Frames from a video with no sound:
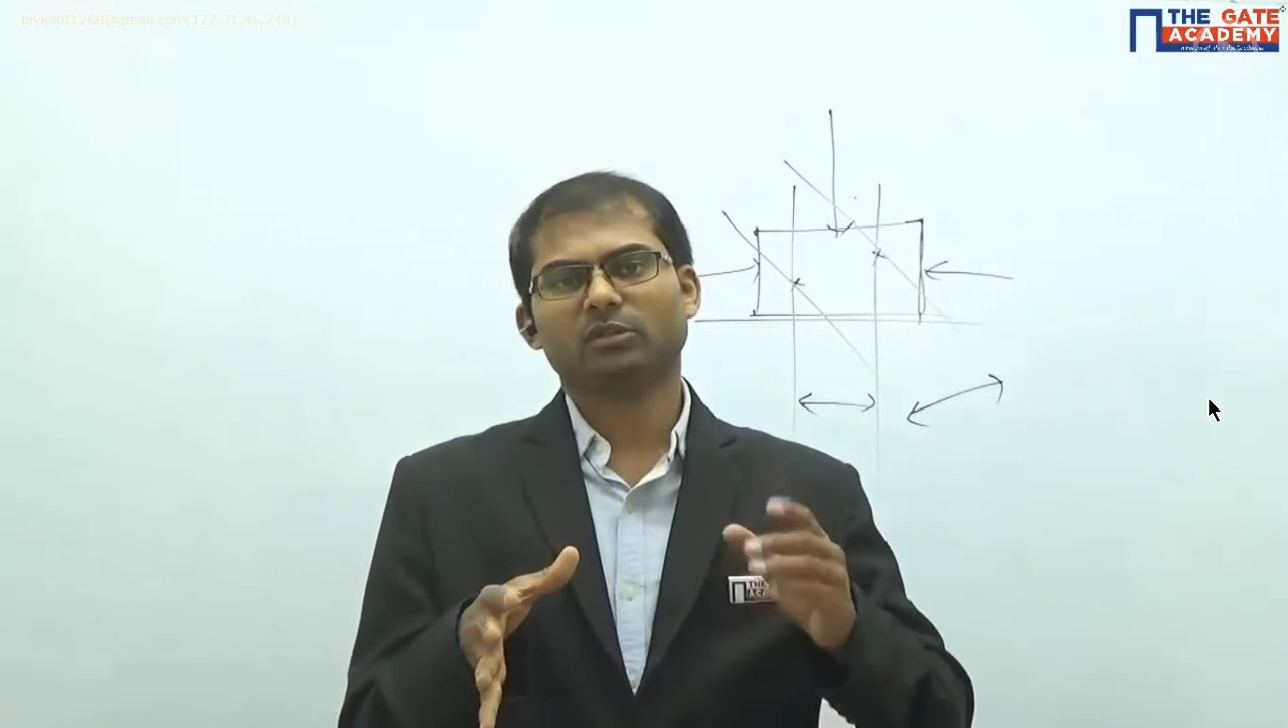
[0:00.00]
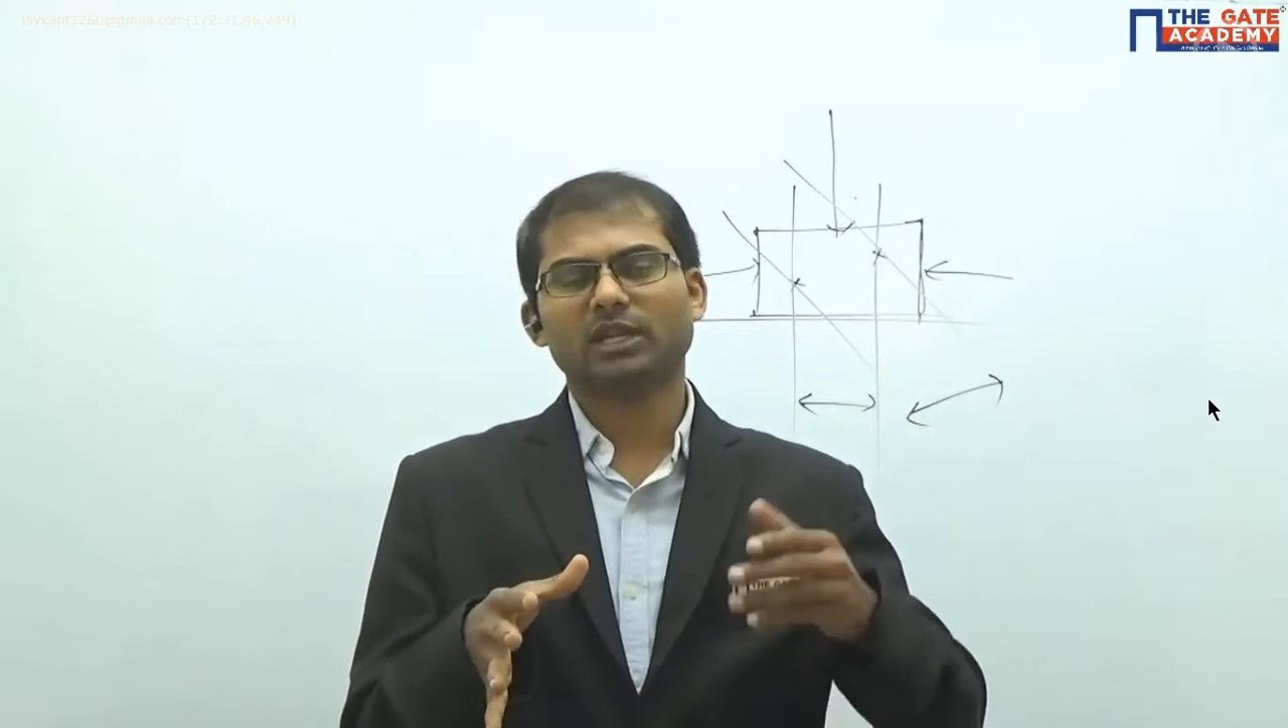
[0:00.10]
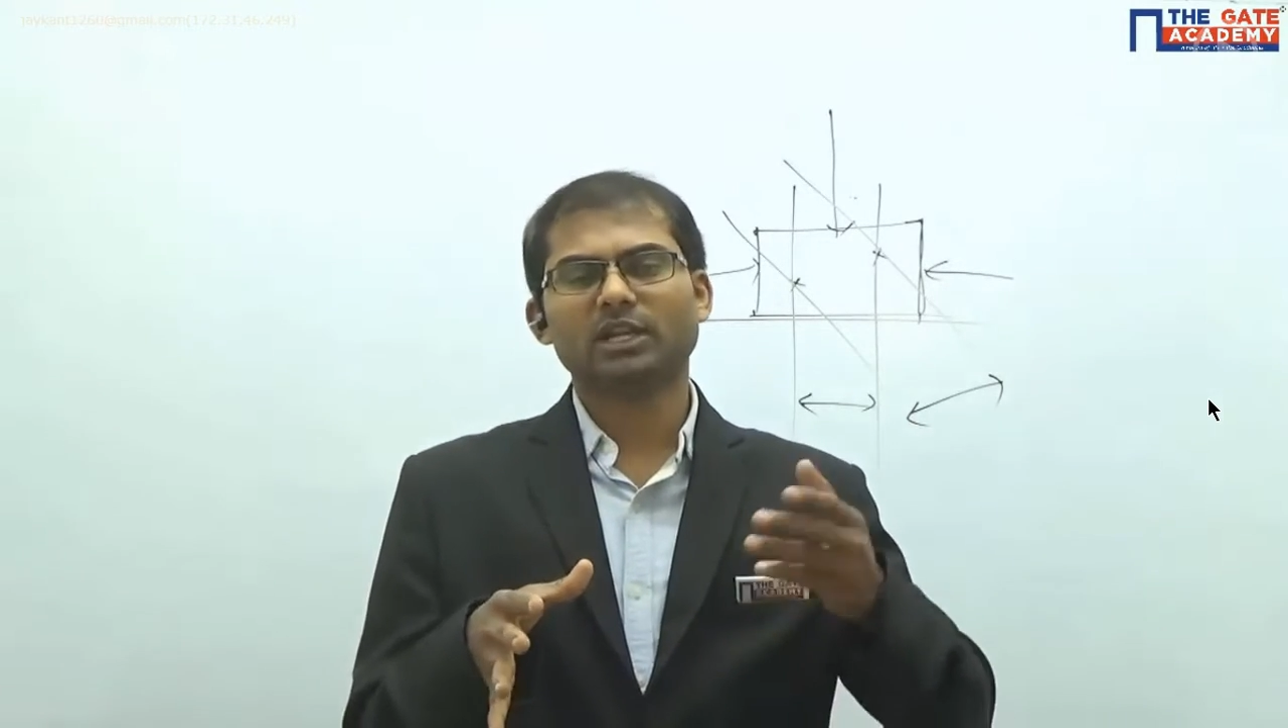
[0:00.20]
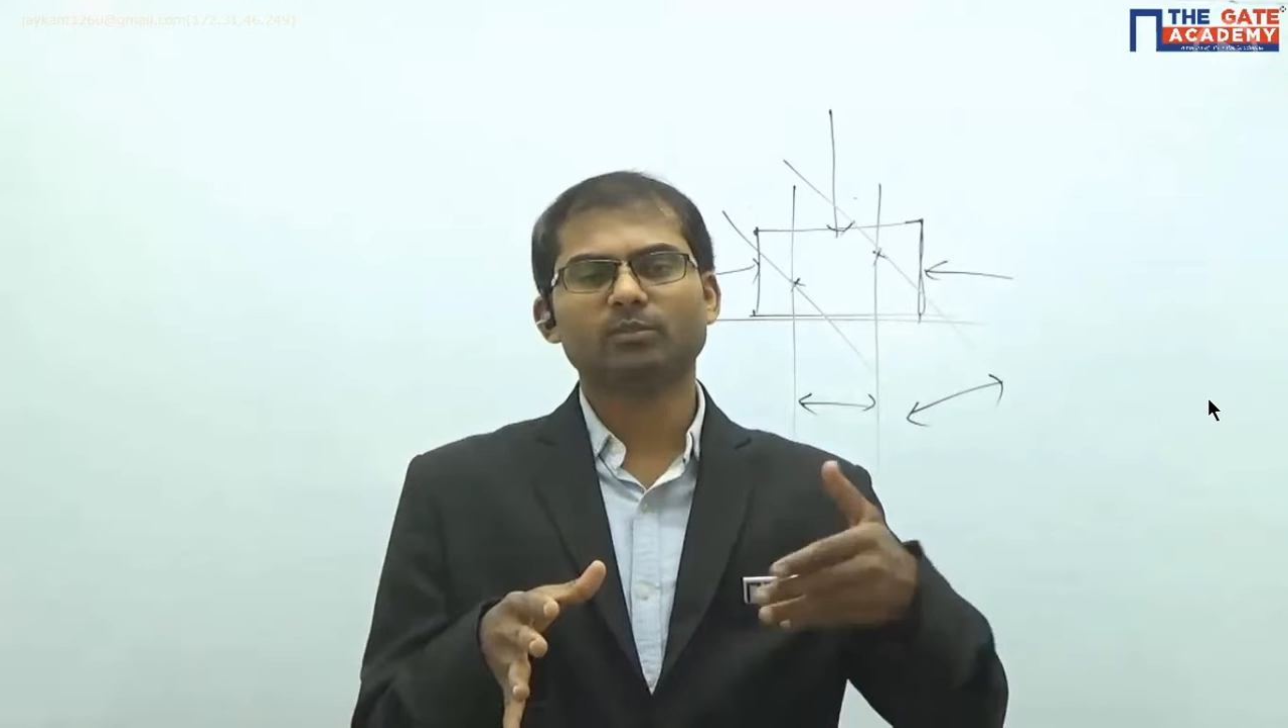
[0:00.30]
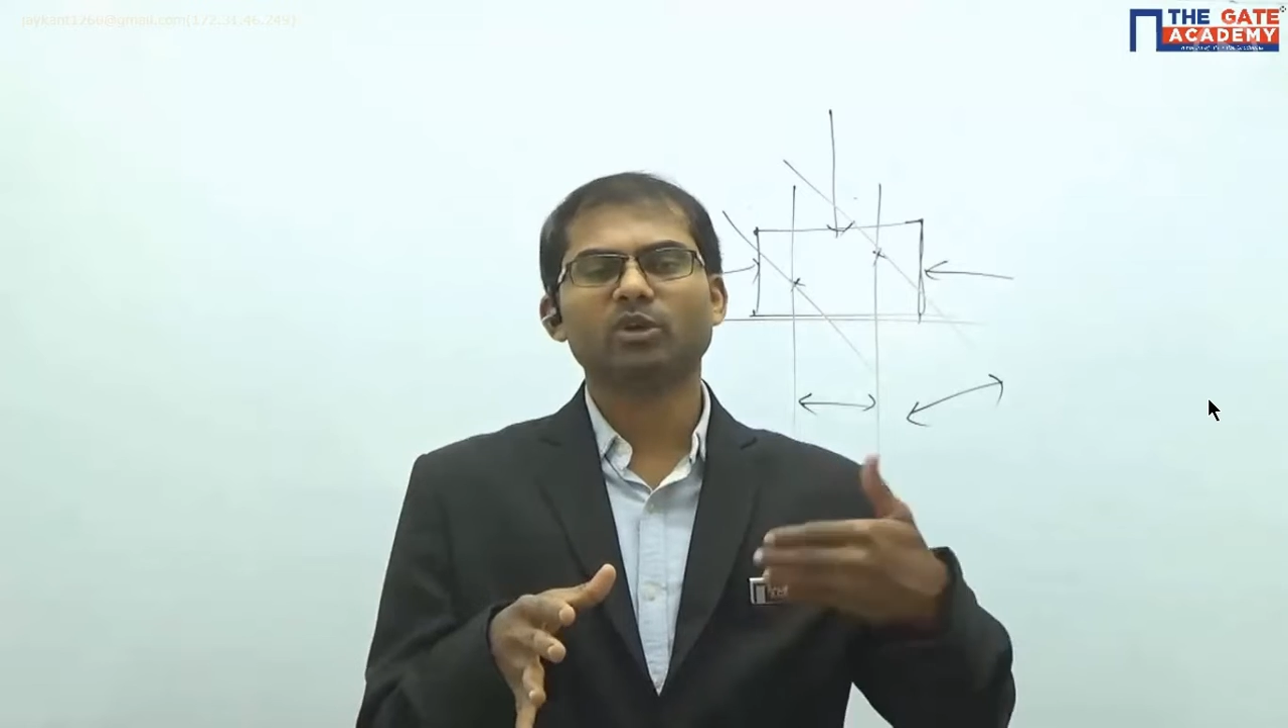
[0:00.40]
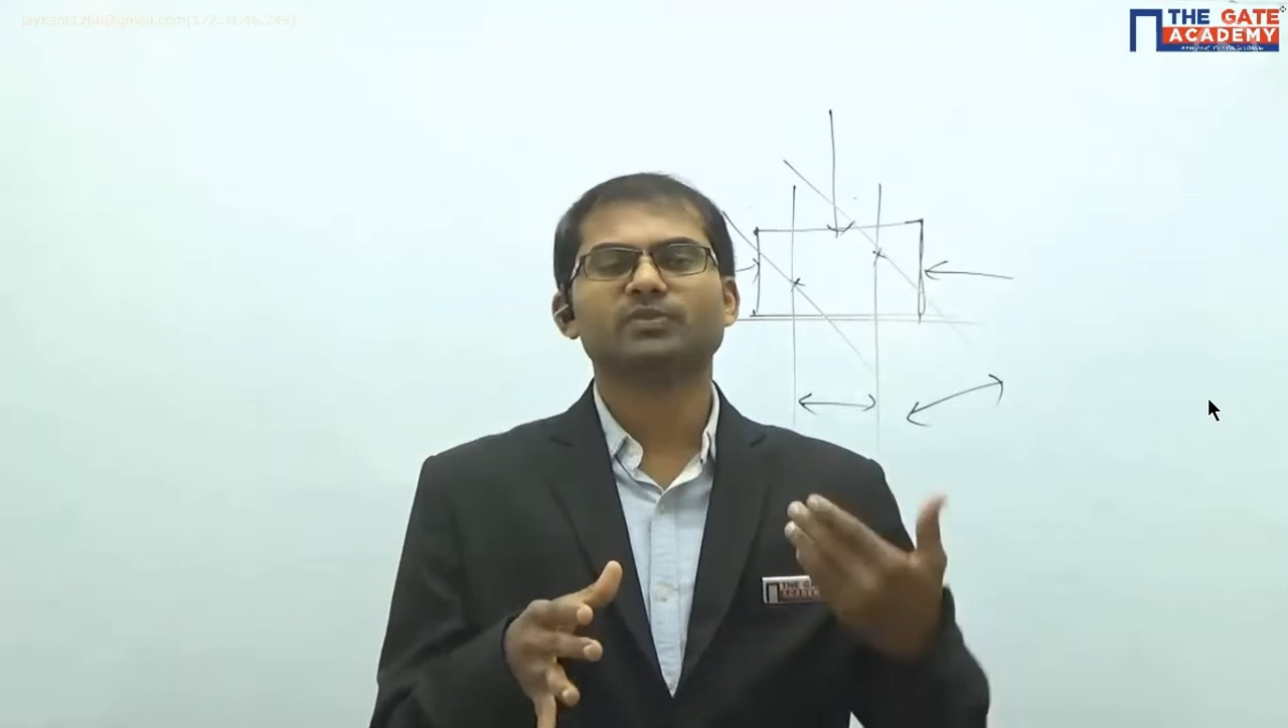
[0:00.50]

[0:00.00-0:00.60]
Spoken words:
tell it more